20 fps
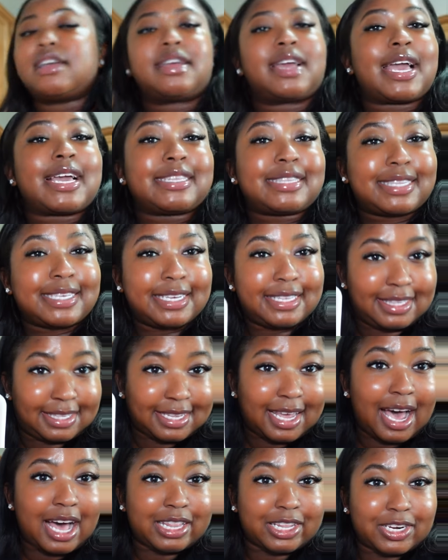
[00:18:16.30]

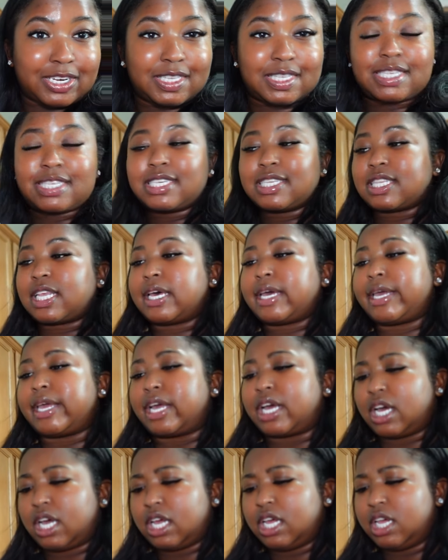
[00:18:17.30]
$18. This is
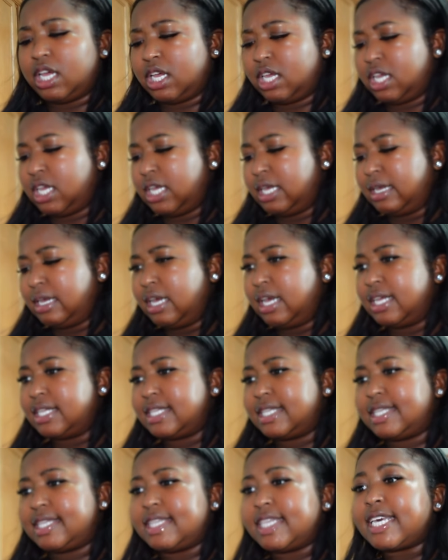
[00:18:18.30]
like
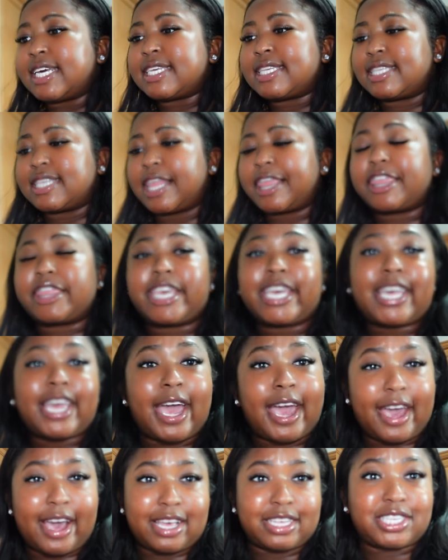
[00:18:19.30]
6 thick
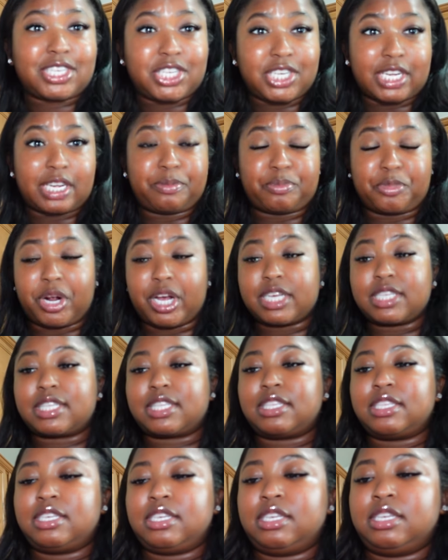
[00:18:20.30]
ass chicken
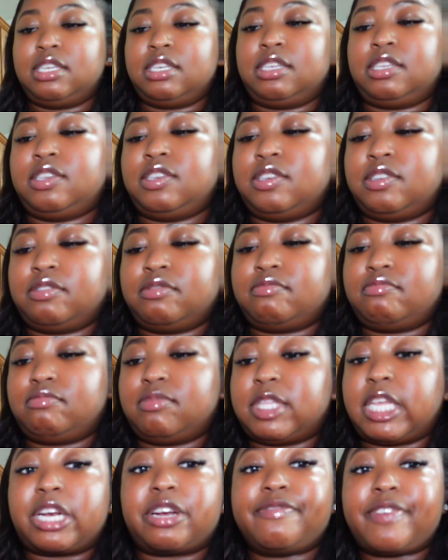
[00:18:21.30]
breasts
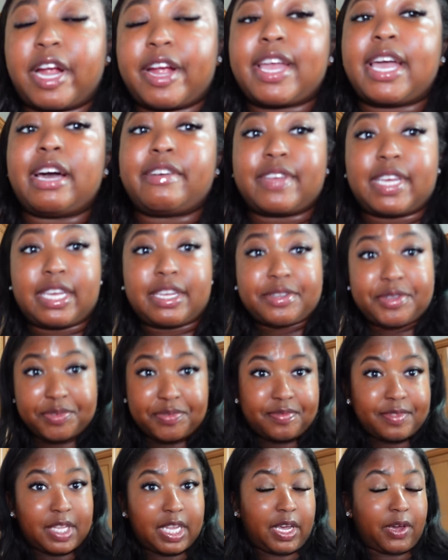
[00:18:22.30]
that are very heavy.
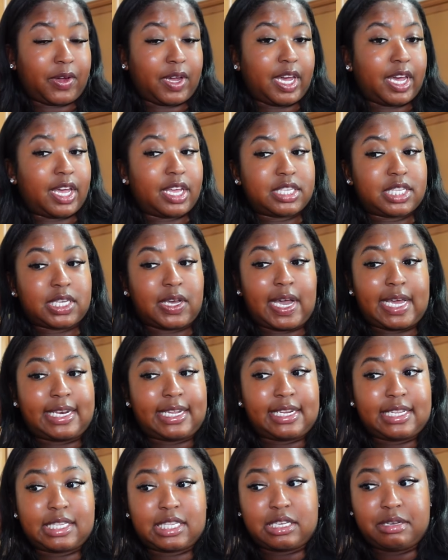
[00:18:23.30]
Okay, so I
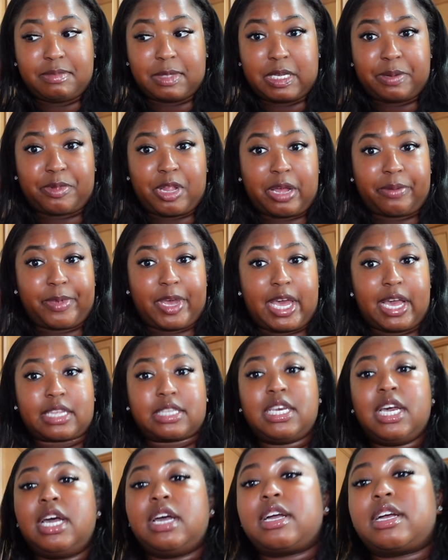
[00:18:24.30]
needed some Ziploc bags.
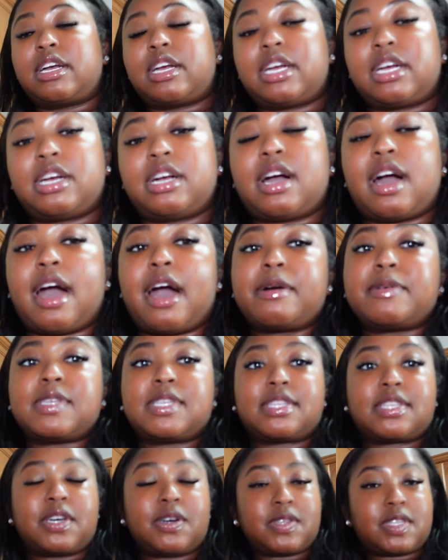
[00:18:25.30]
Girl, I was
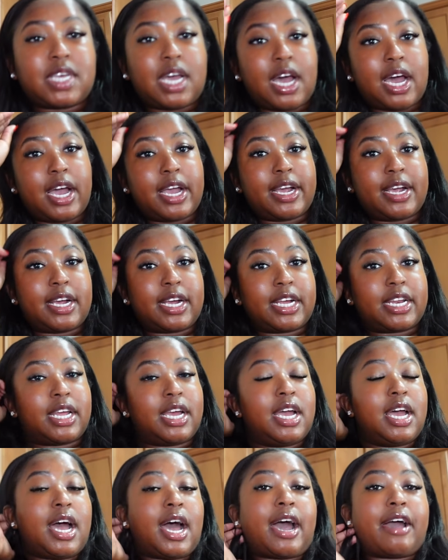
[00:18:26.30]
so tired.
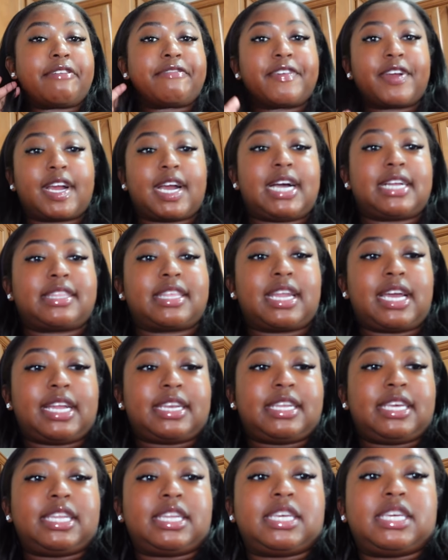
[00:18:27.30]
I forgot that I
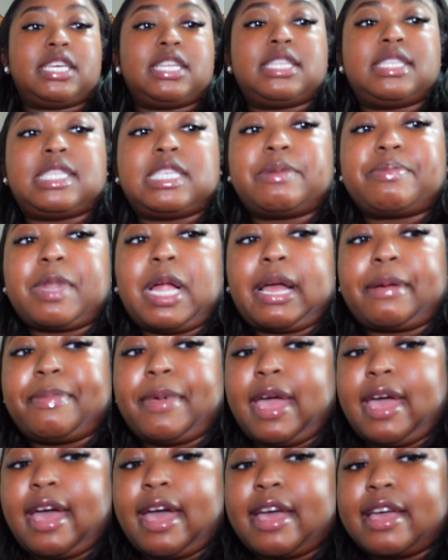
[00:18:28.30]
needed Ziploc
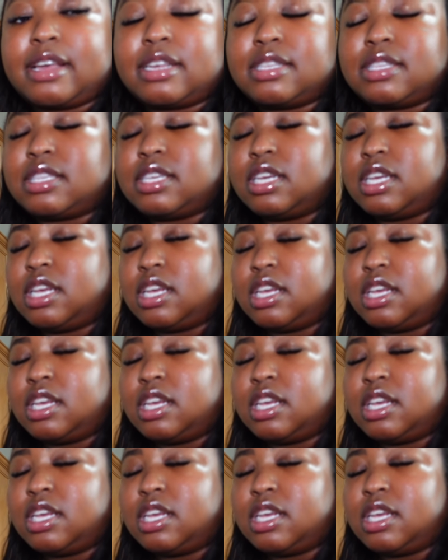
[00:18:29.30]
bags.